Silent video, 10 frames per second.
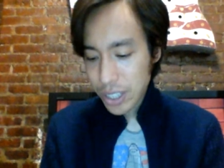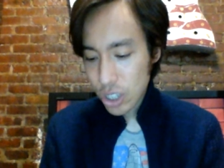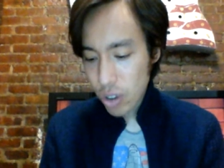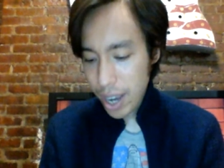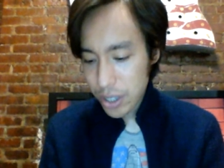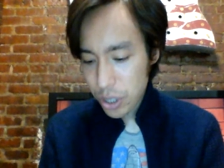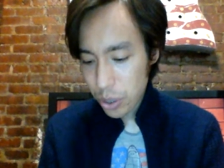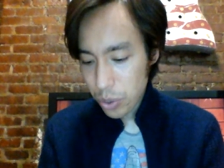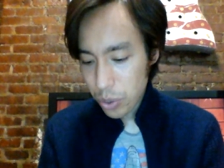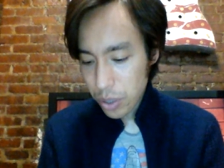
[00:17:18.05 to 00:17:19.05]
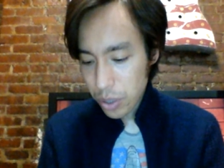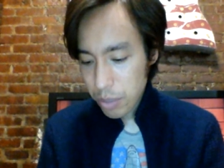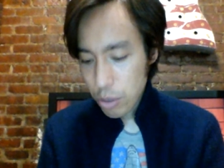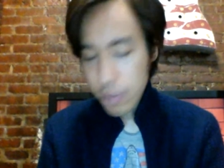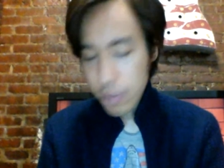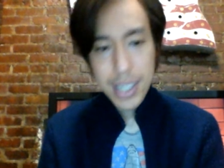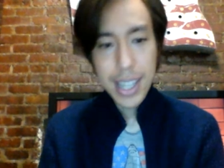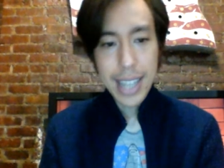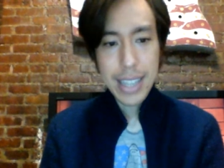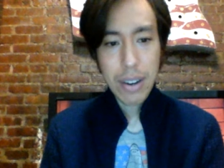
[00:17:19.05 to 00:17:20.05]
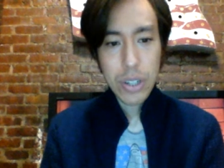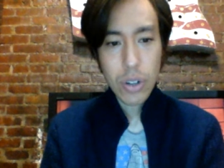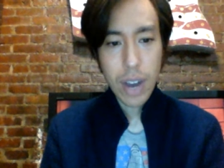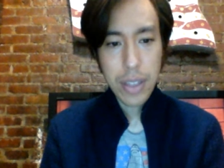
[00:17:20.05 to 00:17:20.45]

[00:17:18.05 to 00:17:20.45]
actually tried to move into that territory,